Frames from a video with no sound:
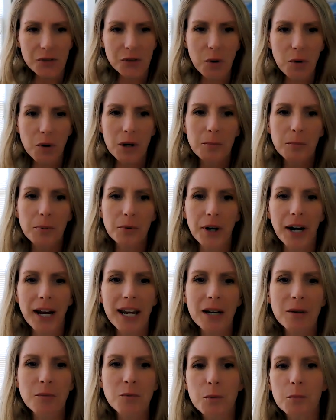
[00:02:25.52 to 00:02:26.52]
So our
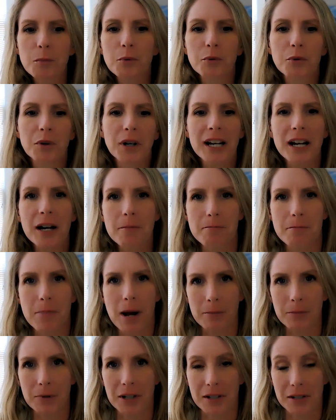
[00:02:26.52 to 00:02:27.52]
brain will bring up
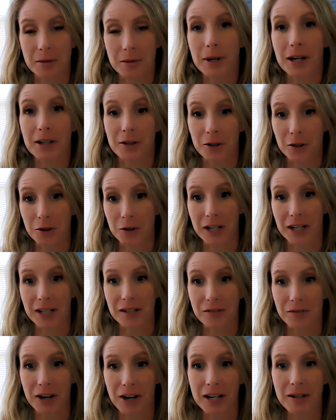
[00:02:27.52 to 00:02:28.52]
memories about our
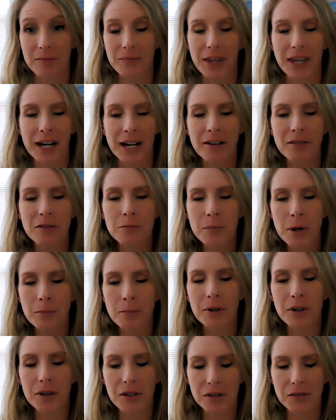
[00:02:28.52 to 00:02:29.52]
grades, right? And I
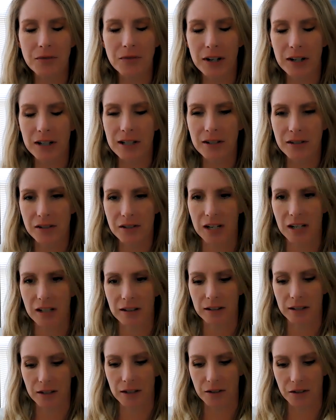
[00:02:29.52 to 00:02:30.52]
remember this very
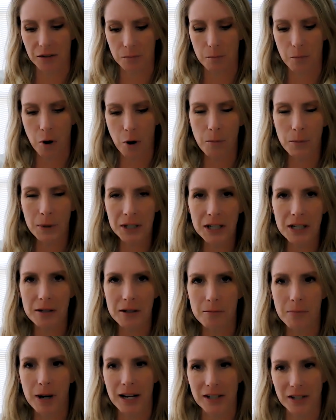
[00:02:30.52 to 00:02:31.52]
distinctly, this moment
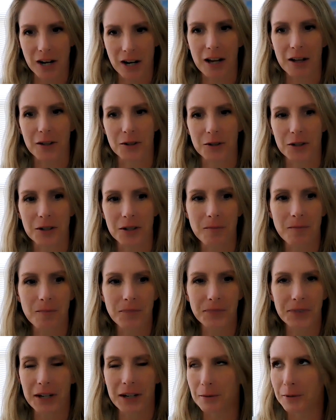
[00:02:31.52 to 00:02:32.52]
in my childhood.
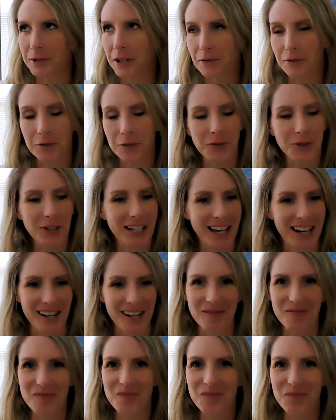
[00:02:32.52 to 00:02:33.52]
I will never forget
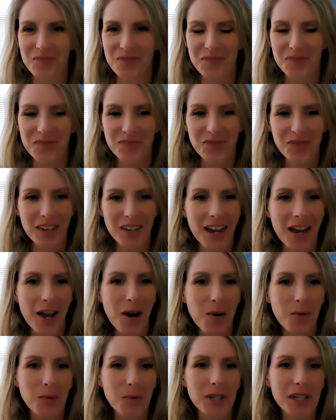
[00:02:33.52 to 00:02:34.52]
it.
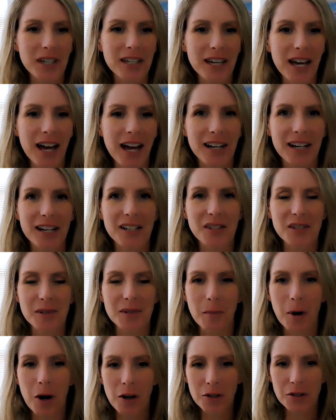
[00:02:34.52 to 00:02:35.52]
We had a
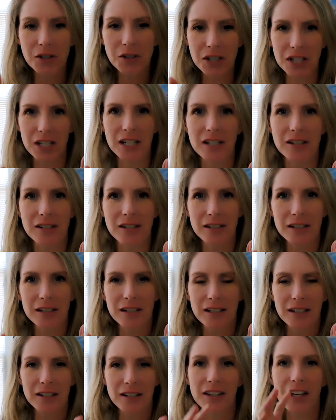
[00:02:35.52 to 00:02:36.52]
small sheet
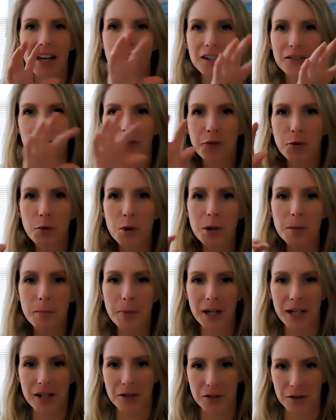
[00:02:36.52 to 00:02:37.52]
that had four
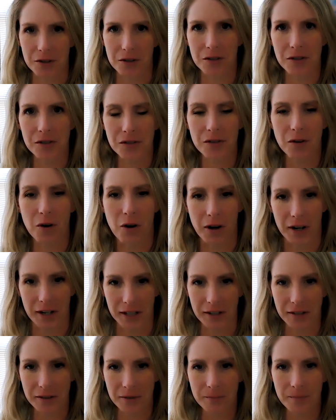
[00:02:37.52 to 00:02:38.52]
pictures on
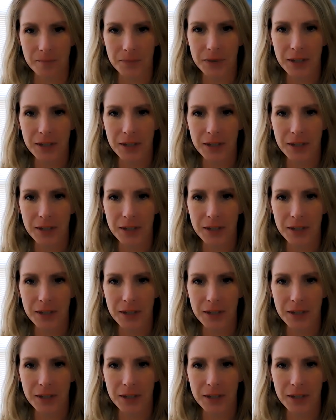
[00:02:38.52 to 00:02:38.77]
it.